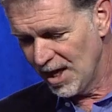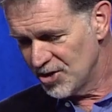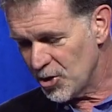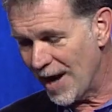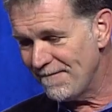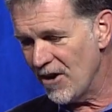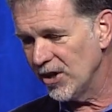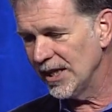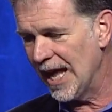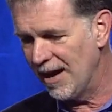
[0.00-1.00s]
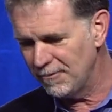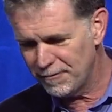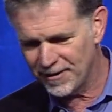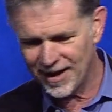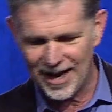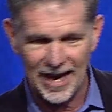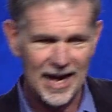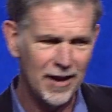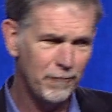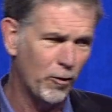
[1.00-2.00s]
So I fell in love
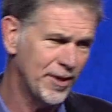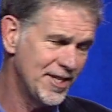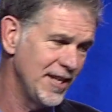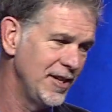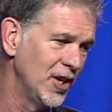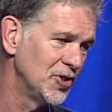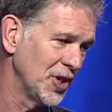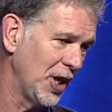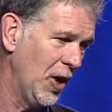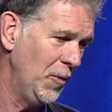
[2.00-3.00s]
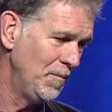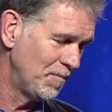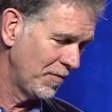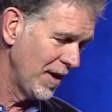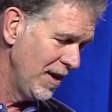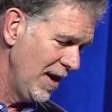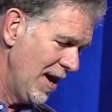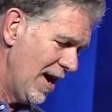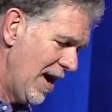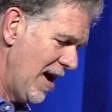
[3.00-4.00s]
14 years ago
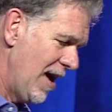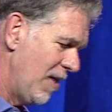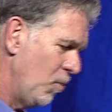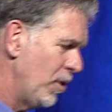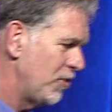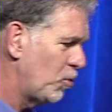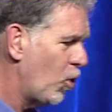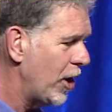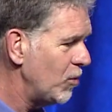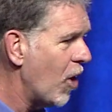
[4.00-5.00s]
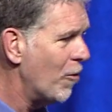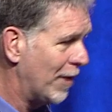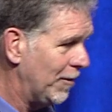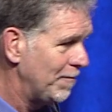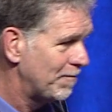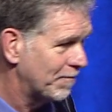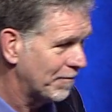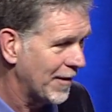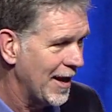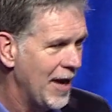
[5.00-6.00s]
with Roy Romer.
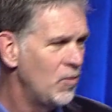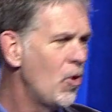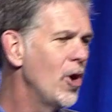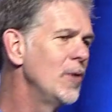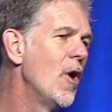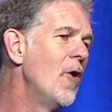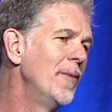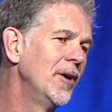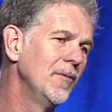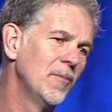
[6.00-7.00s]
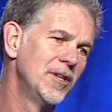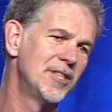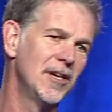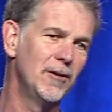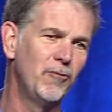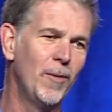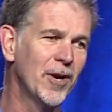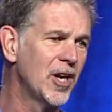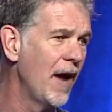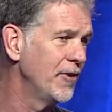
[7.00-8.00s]
And Roy Romer was the
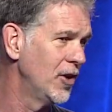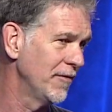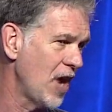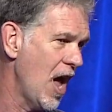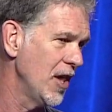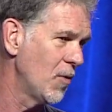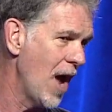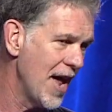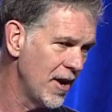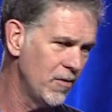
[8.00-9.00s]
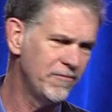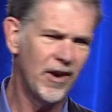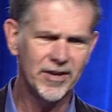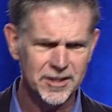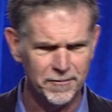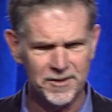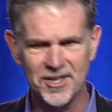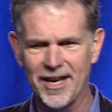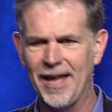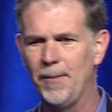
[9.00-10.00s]
former governor of Colorado, very
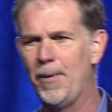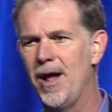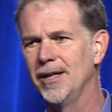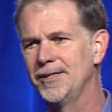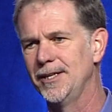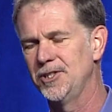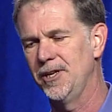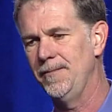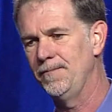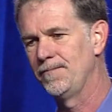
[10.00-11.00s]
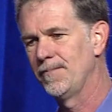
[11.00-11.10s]
sophisticated politician.